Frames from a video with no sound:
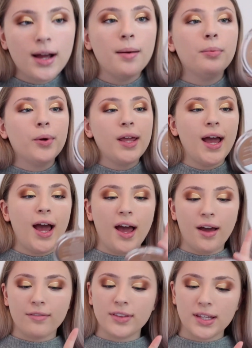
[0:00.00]
up we
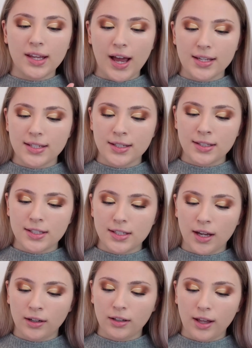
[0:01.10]
have the Essence
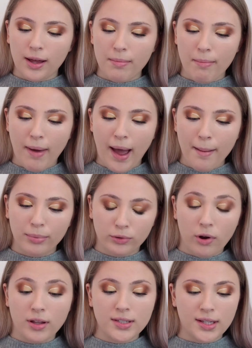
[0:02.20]
Sun Club Matte
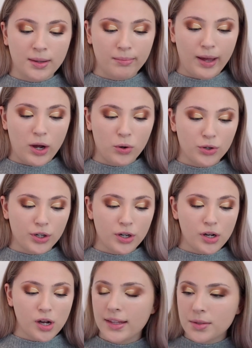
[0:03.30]
Bronzing
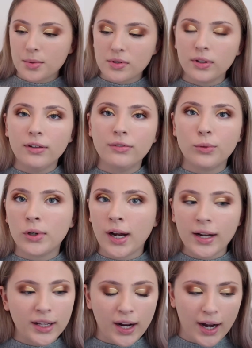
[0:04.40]
Powder. This was only
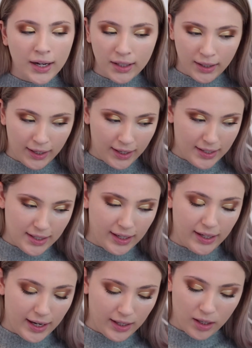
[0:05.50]
$4.99 and like I said, I
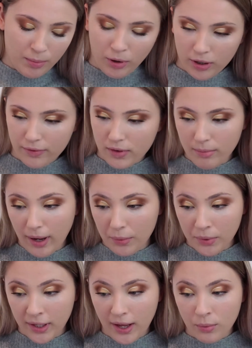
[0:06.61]
got it a part of the buy
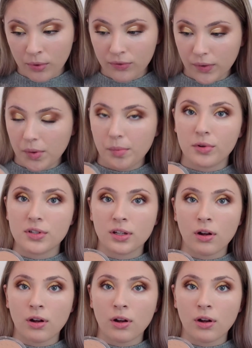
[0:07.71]
one get one 50%